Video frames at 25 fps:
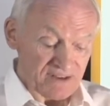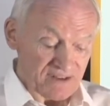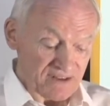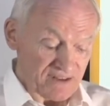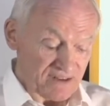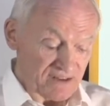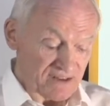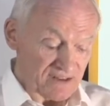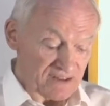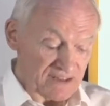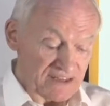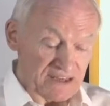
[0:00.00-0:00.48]

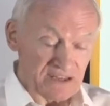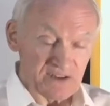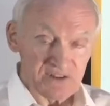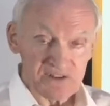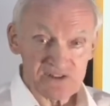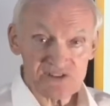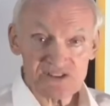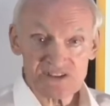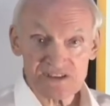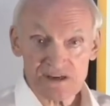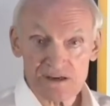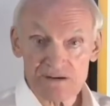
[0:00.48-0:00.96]
The
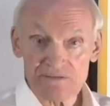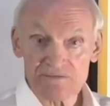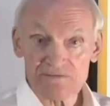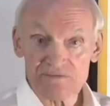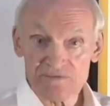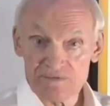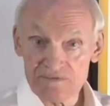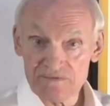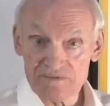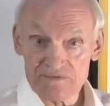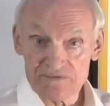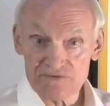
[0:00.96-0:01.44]
leaders are
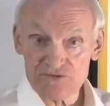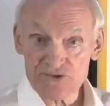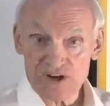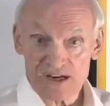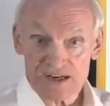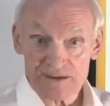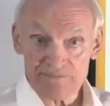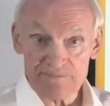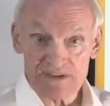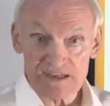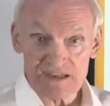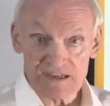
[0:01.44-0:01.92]

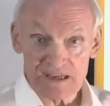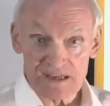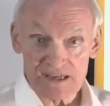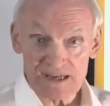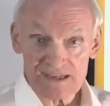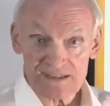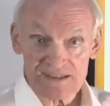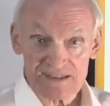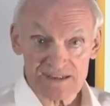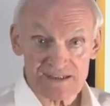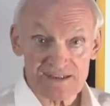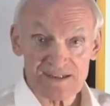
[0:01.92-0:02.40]
trying to be
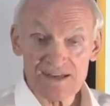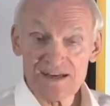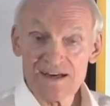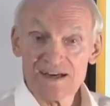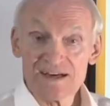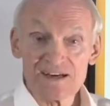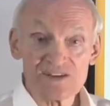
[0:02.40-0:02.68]
elected